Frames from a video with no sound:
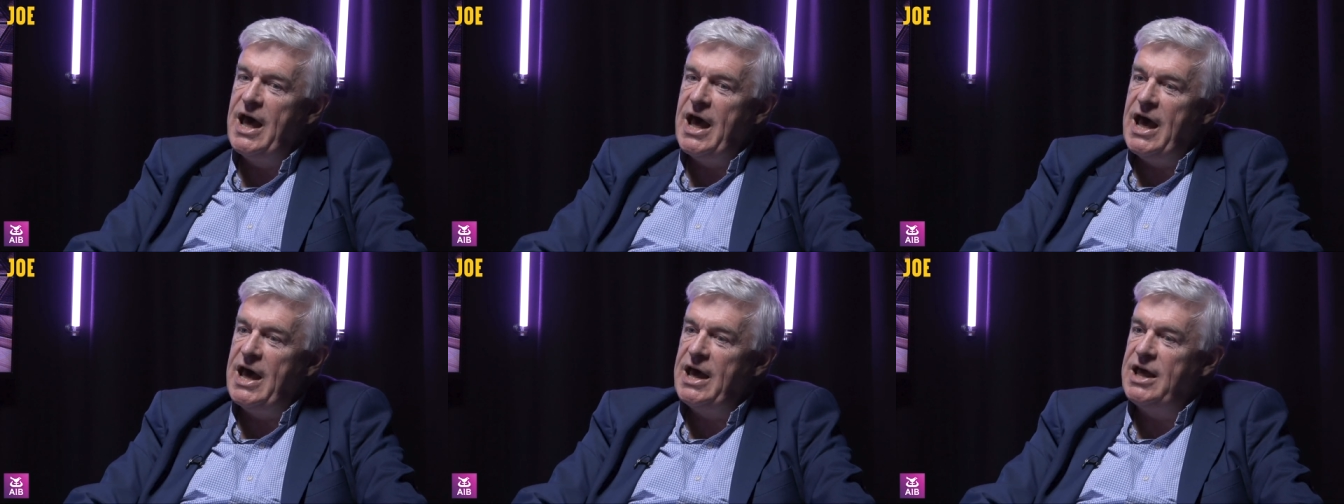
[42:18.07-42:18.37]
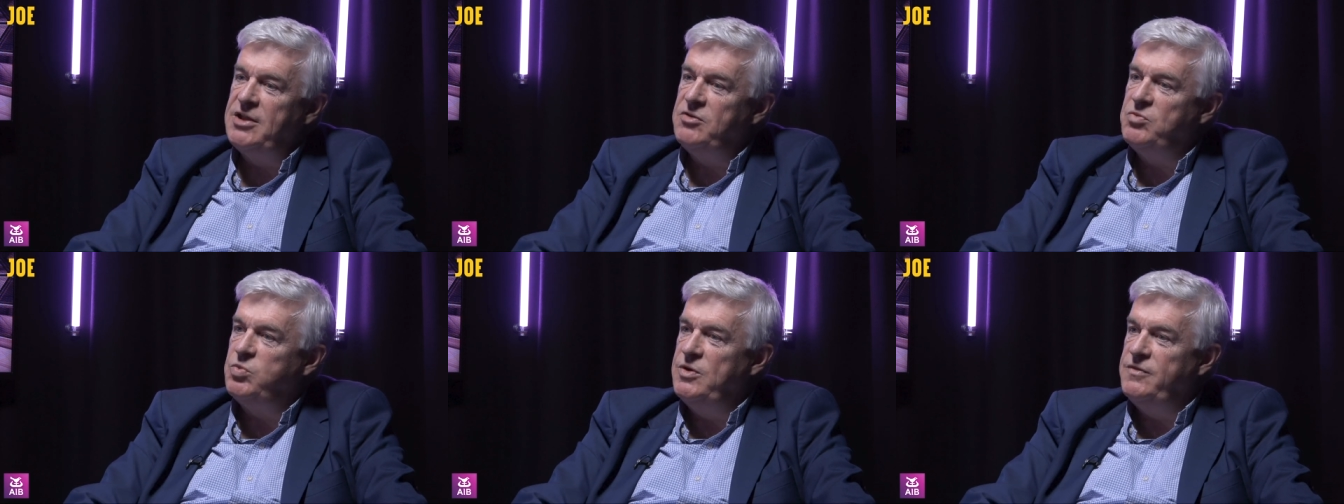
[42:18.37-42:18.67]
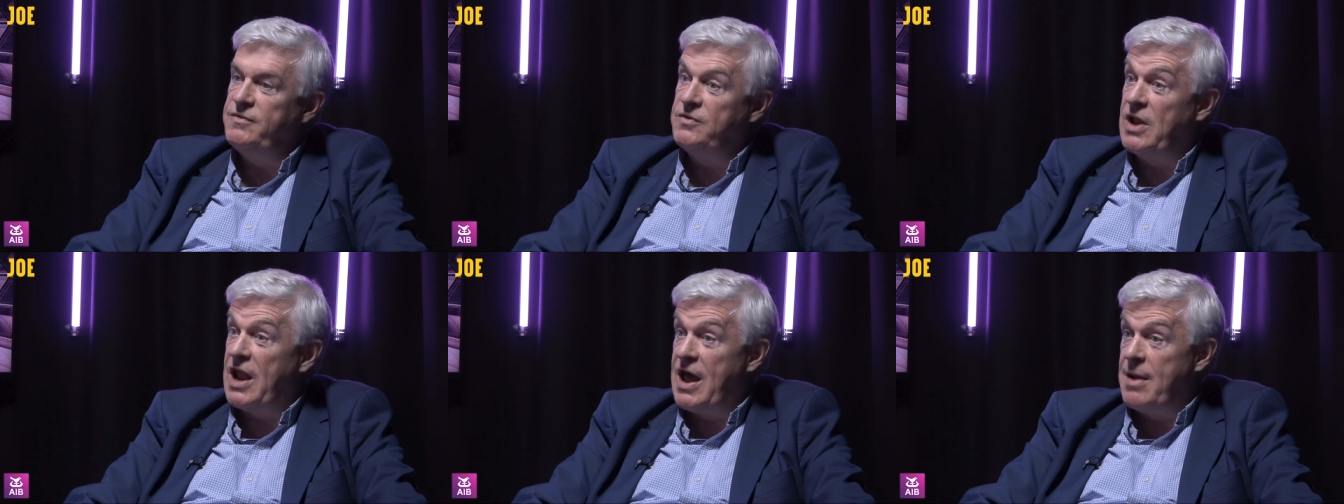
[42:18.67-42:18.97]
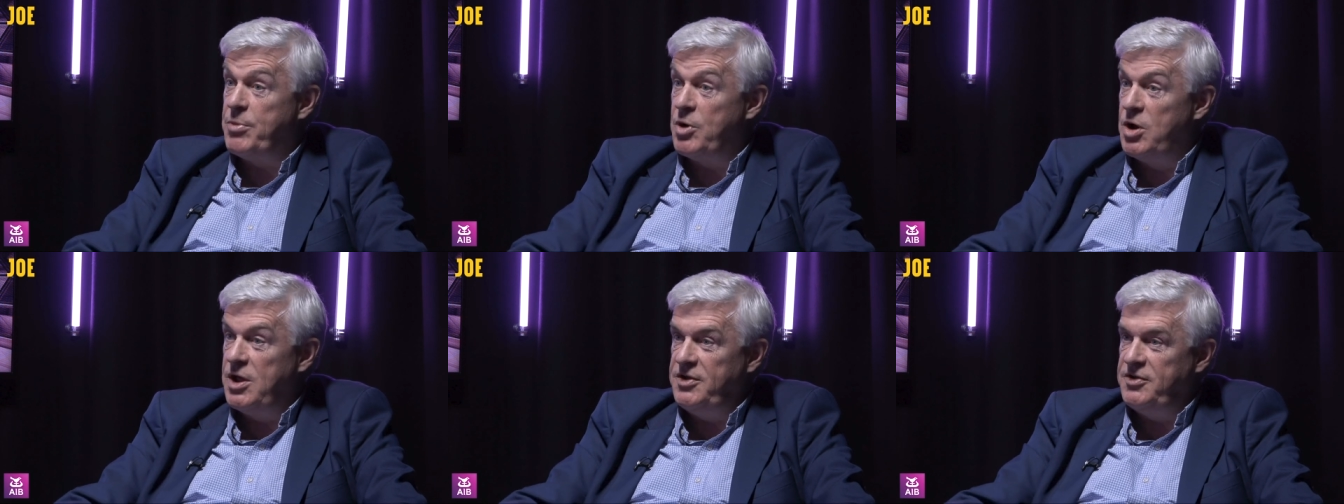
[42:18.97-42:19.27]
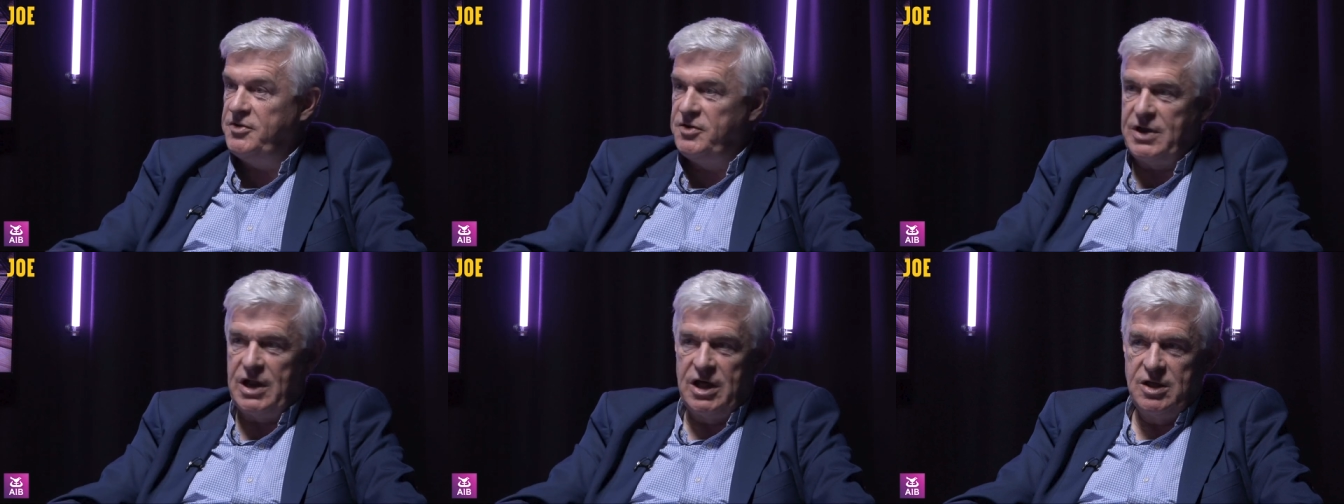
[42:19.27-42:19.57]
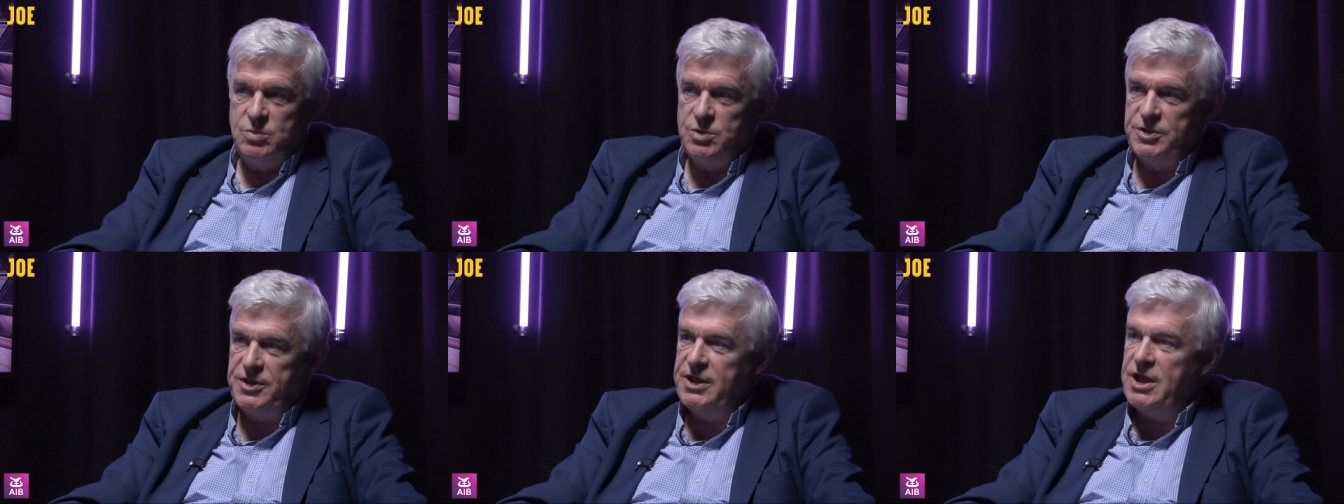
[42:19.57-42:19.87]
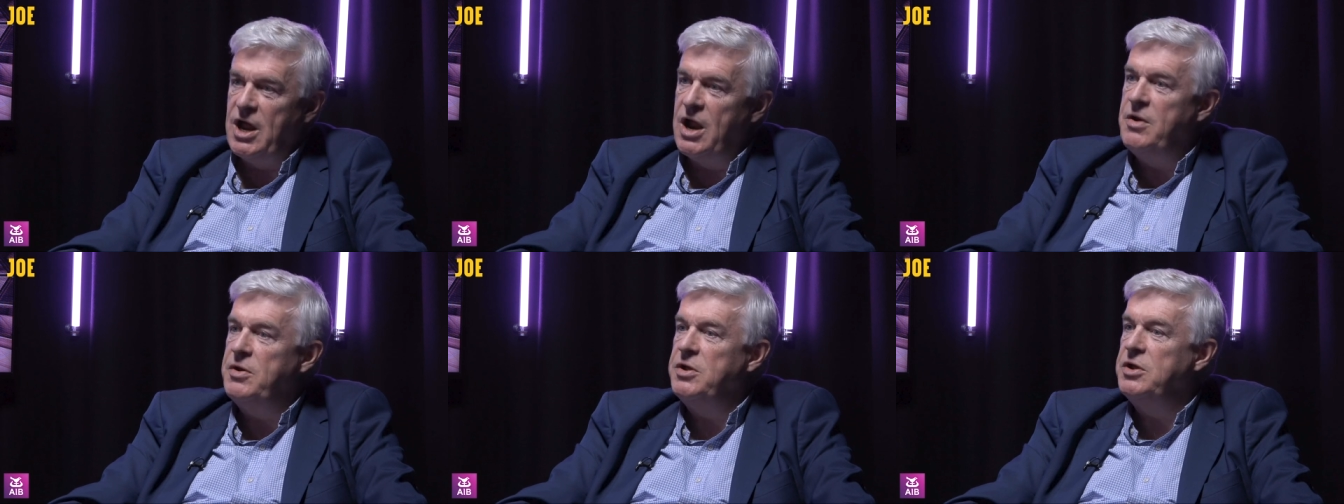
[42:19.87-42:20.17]
And we've collaborated like with the
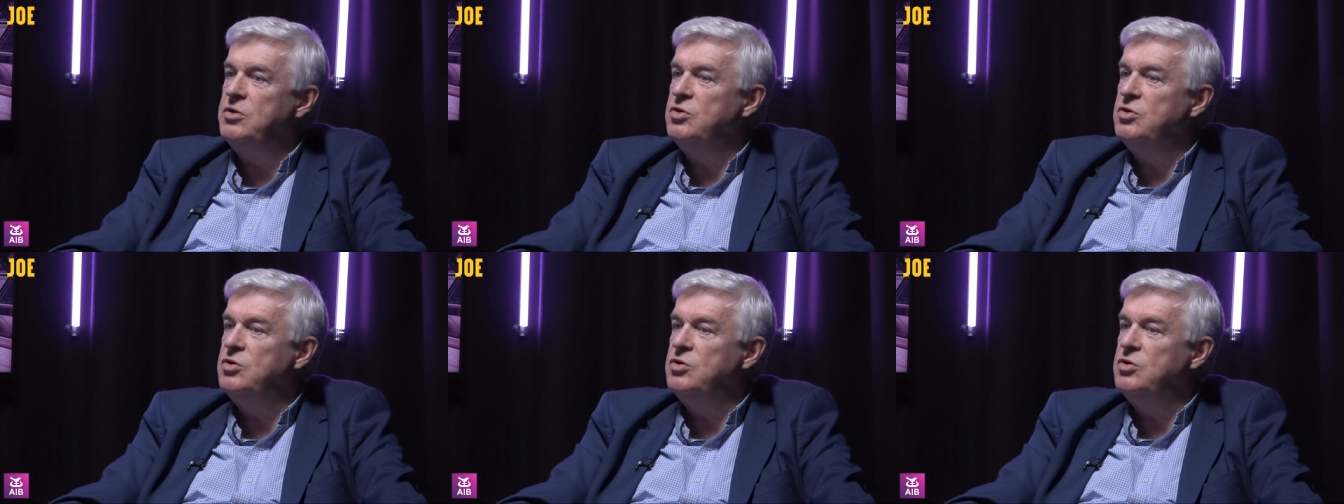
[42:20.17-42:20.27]
Kerry